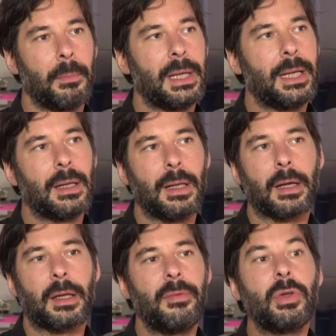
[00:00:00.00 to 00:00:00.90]
meaning
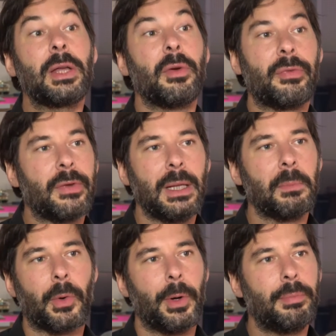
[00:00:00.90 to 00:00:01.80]
like if you take a
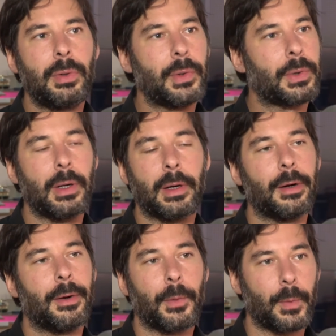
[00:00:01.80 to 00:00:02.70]
film or a book
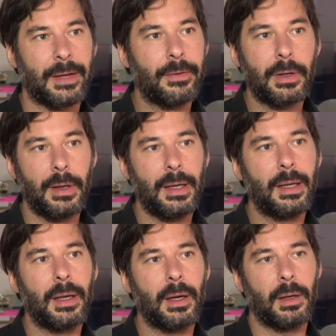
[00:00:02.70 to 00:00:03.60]
or whatever,
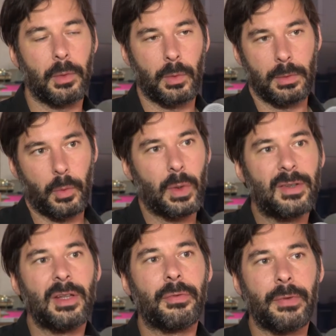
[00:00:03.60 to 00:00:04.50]

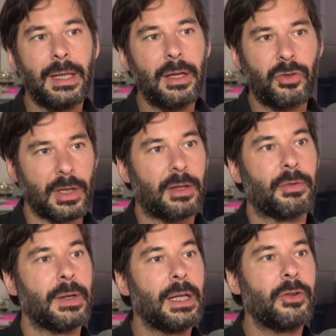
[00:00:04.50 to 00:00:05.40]
once it's finished
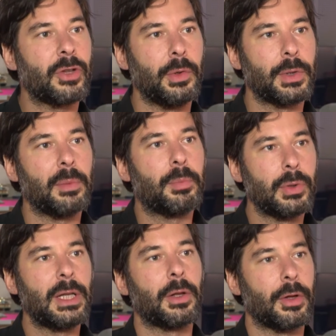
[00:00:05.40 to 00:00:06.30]
and you can
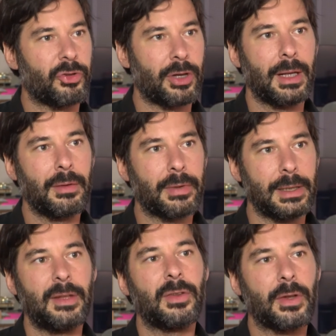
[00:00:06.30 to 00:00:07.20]
put it on a shelf
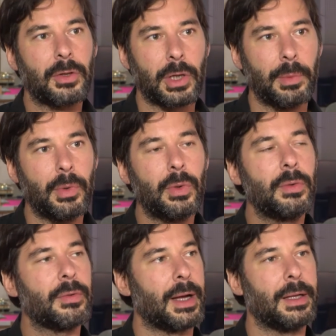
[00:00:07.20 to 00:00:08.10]
and it's not going to
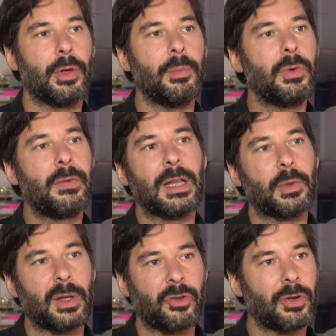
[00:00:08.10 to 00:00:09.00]
move, and the movie that
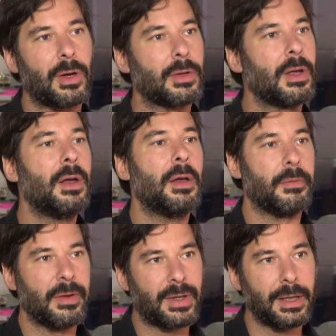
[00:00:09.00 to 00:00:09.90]
was shot
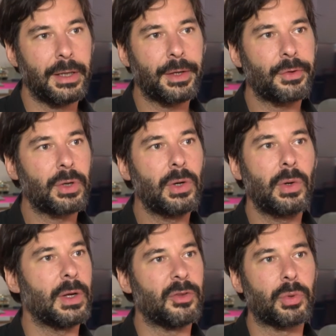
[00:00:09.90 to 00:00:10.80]
50 years
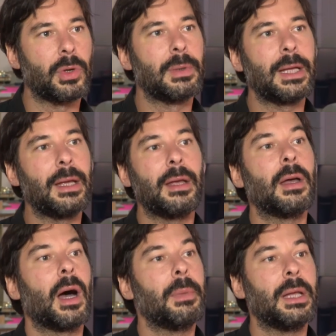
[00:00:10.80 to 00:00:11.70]
ago is
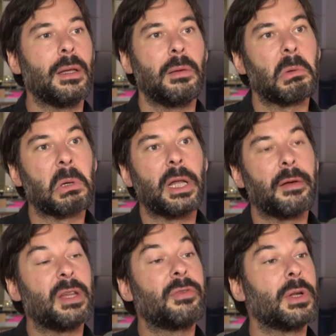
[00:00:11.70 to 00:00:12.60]
probably, I mean, you're going to
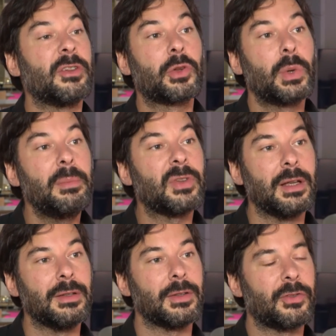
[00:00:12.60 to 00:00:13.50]
have different screen
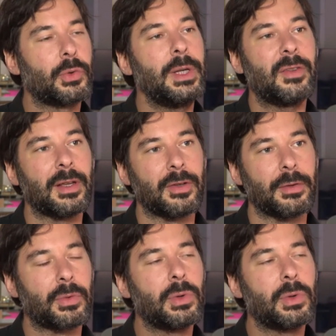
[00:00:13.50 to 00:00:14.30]
sizes, of